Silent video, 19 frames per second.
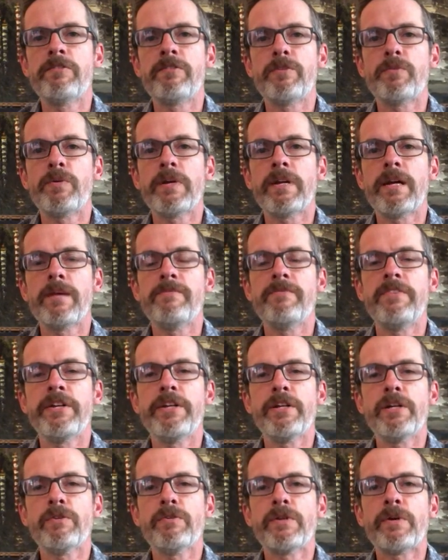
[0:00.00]
when I'm
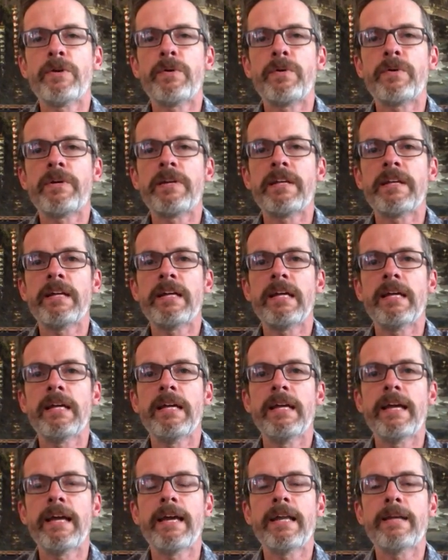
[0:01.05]
video recording
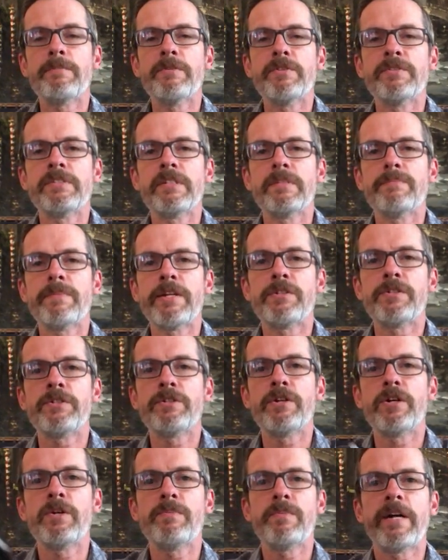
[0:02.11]
and I'm using a
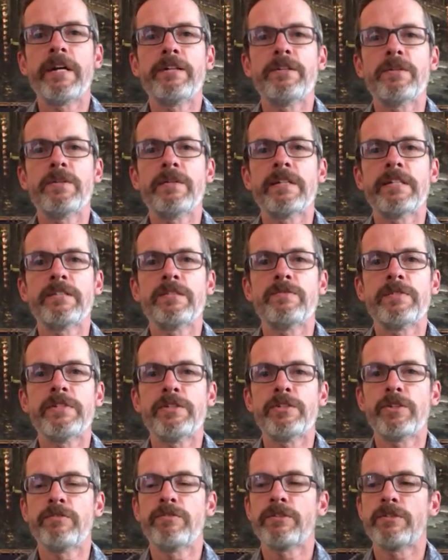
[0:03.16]
metronome, I don't like to reach
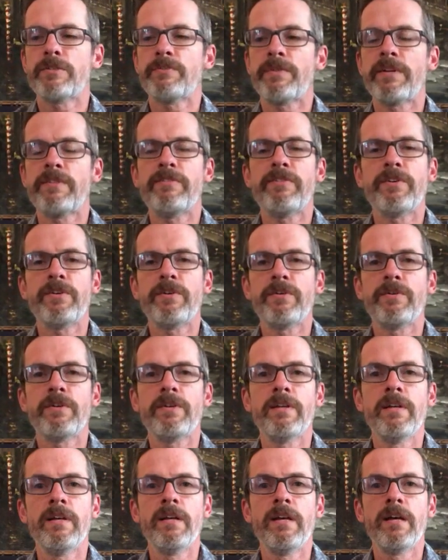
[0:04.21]
over to my phone,
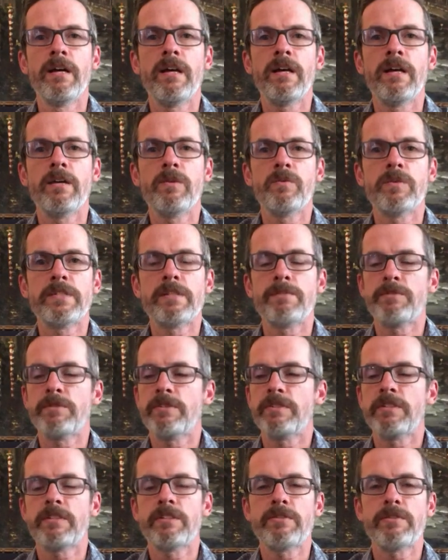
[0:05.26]
which I'm
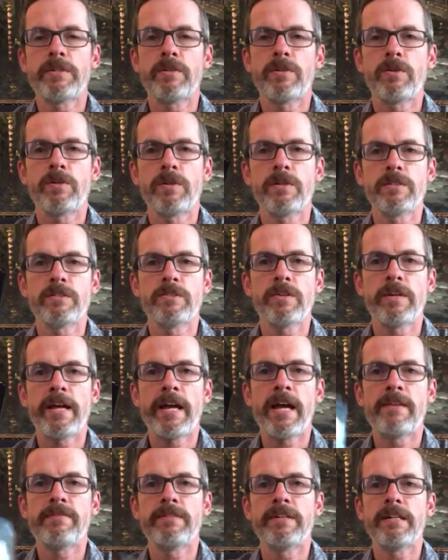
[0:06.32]
using to record. So I
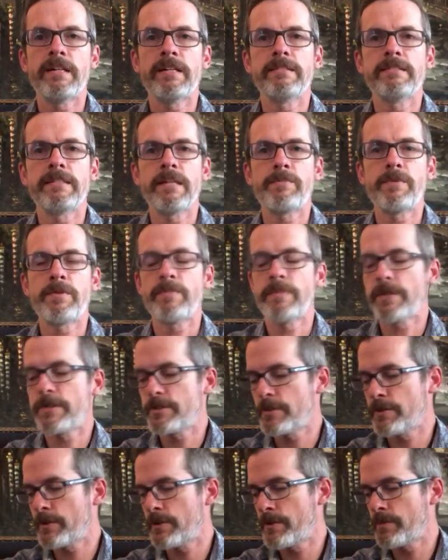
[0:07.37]
have a separate
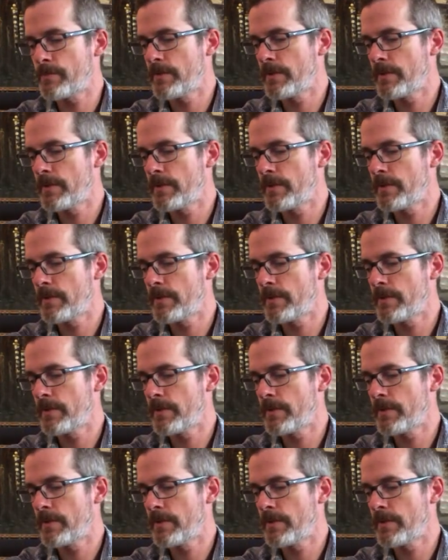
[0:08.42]
metronome